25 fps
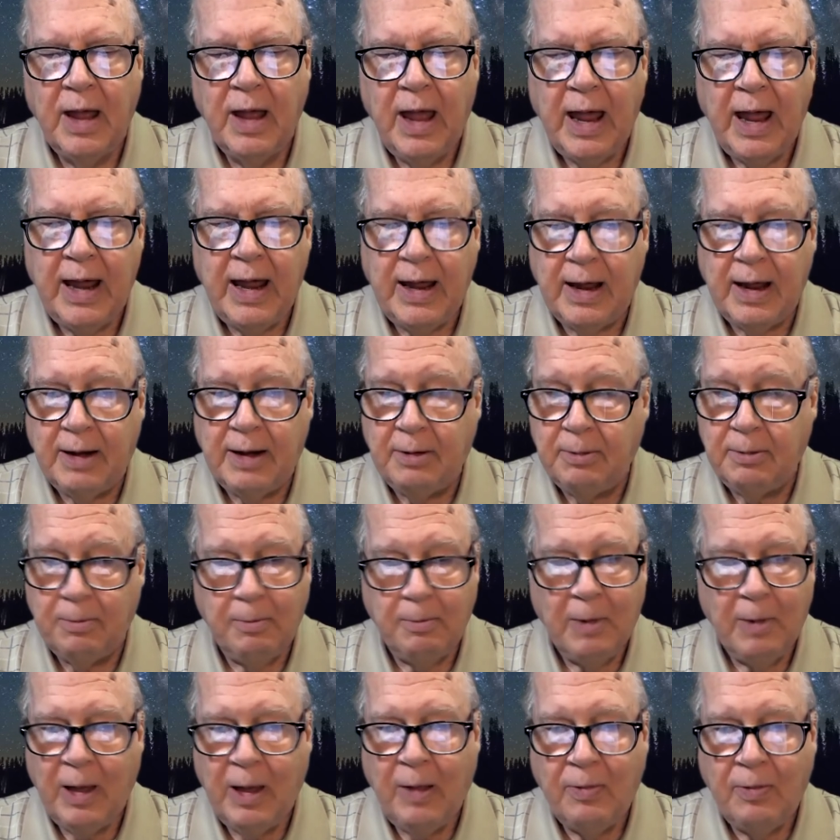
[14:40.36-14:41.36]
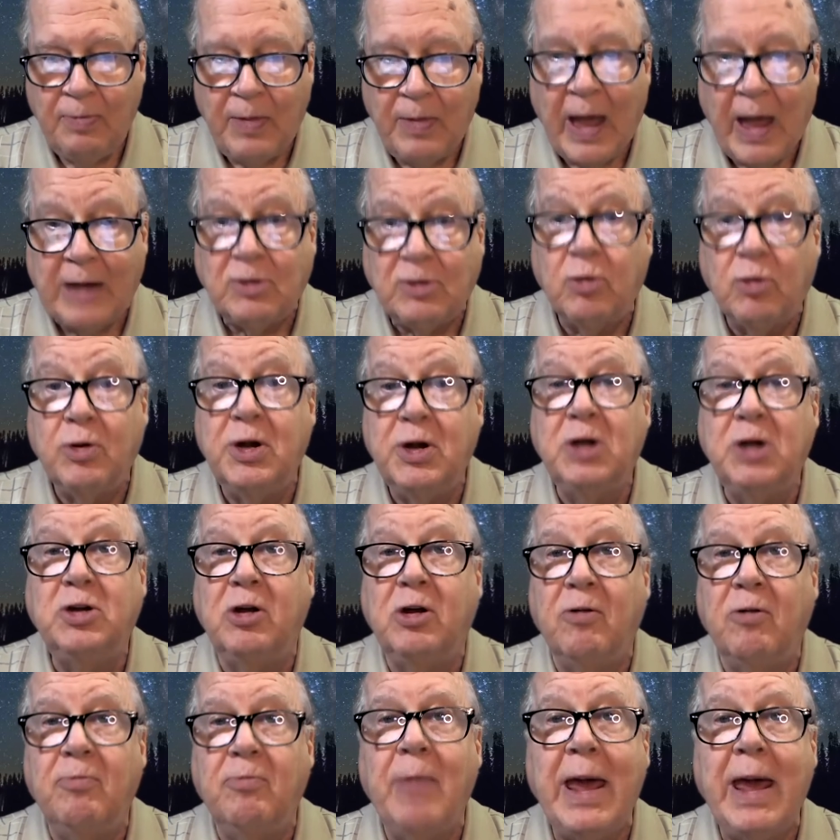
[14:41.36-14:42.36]
And that
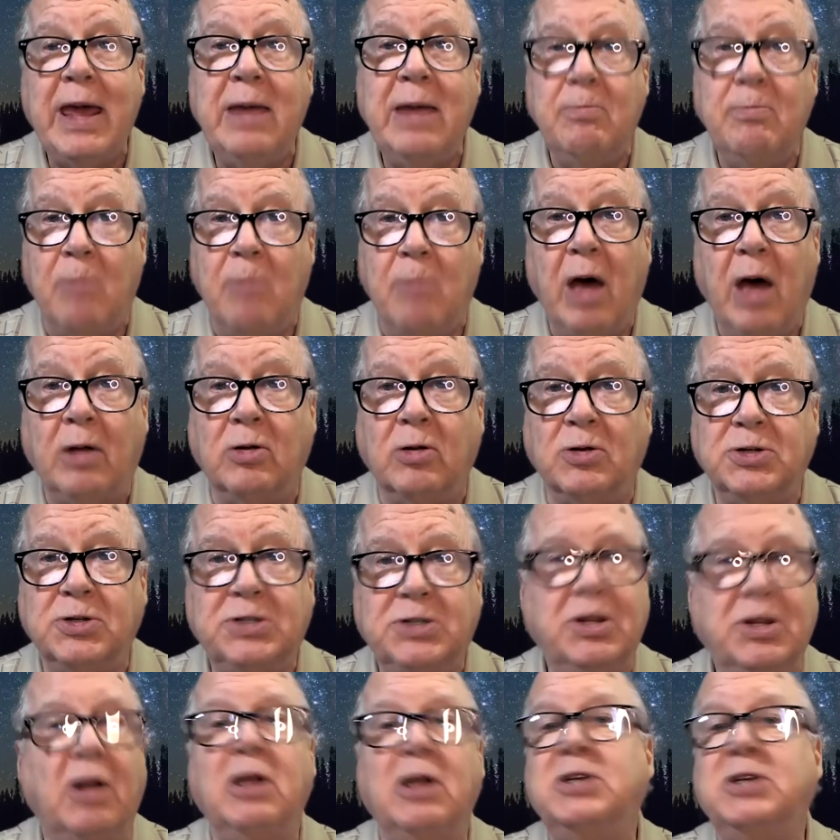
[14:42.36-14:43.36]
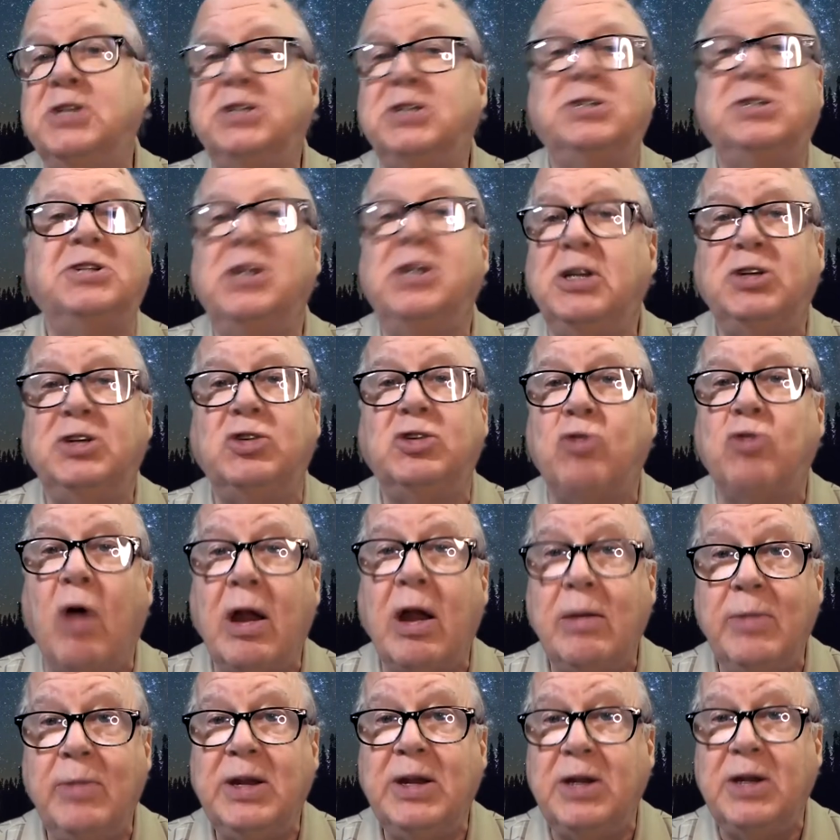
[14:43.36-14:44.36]
tradition of making models still exists in
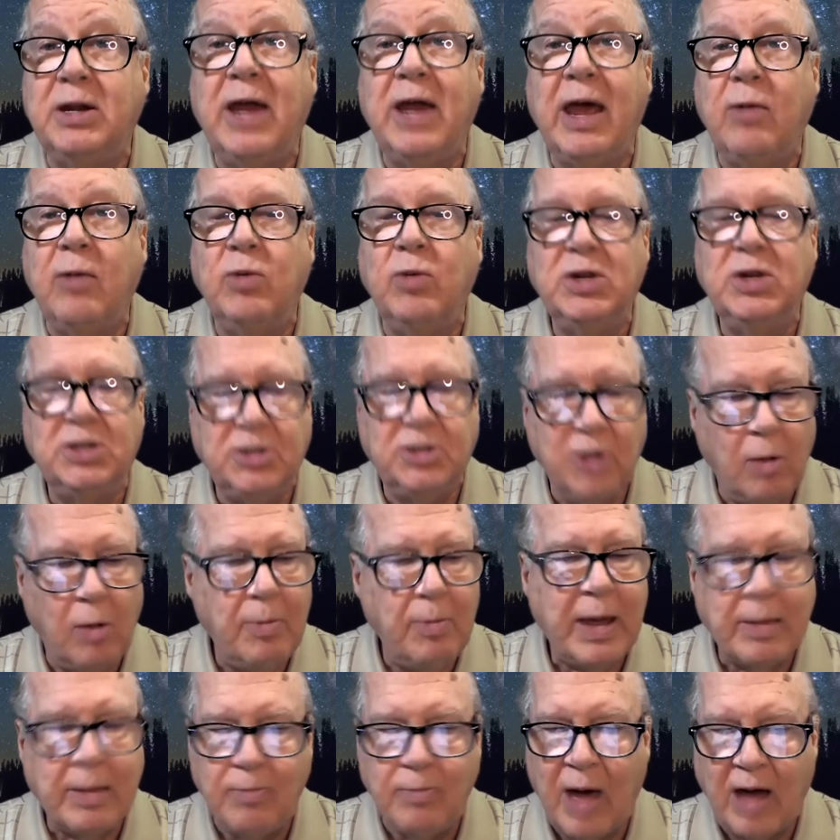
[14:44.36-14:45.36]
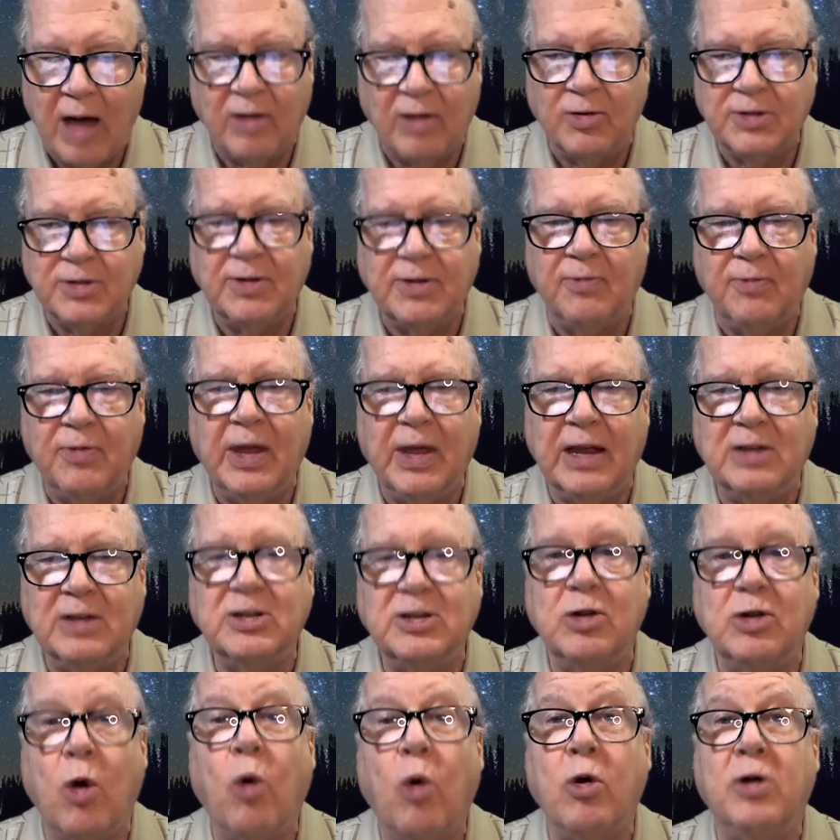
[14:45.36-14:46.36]
astronomy today. We still make models of things
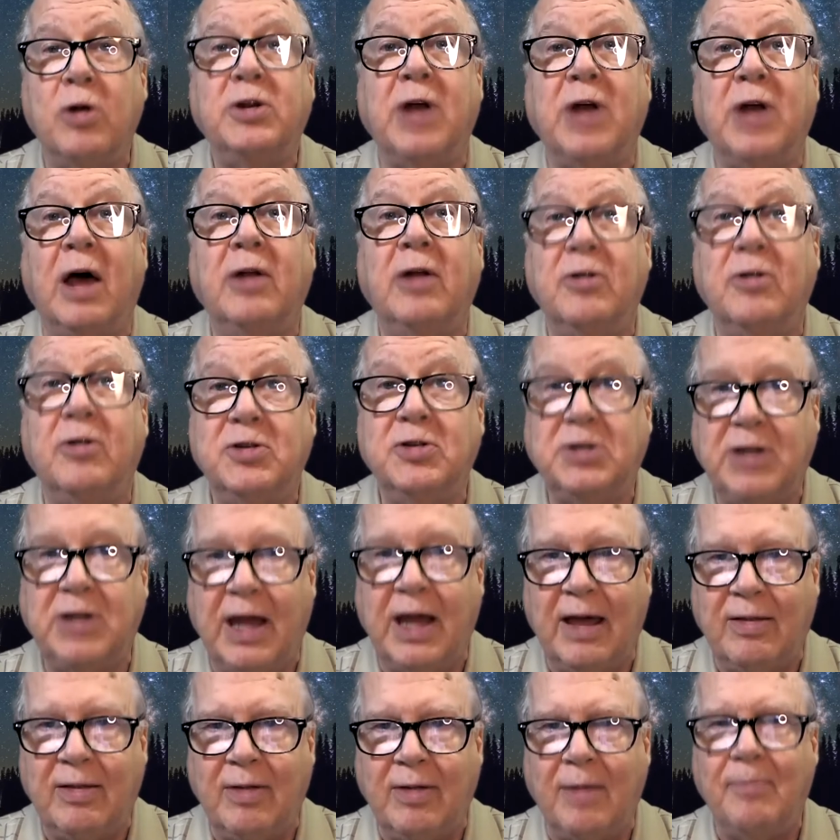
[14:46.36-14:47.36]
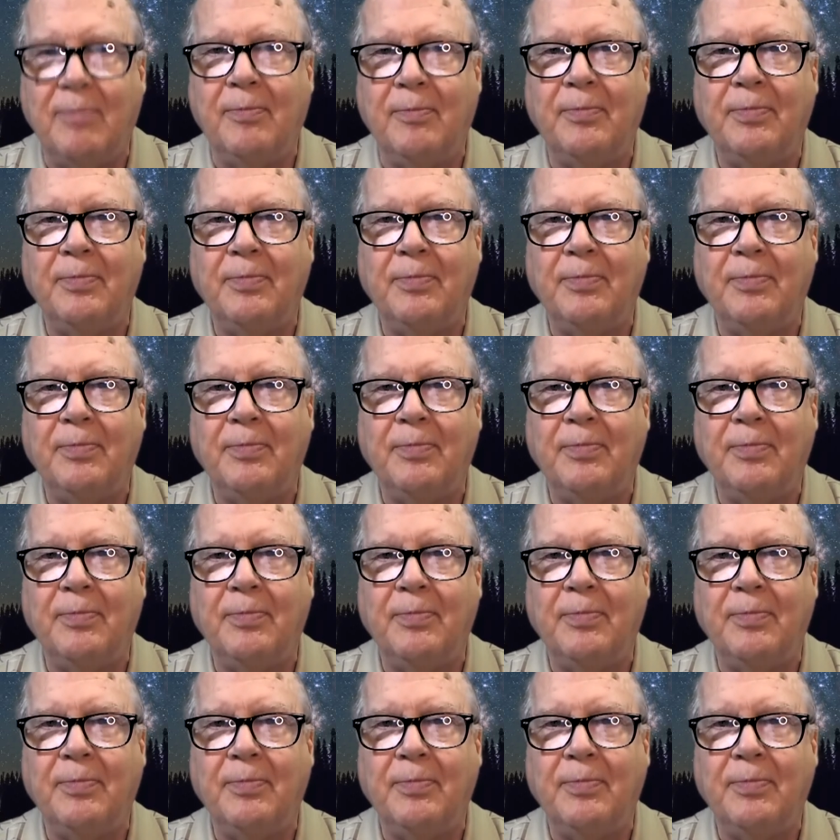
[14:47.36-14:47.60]
in order to understand them.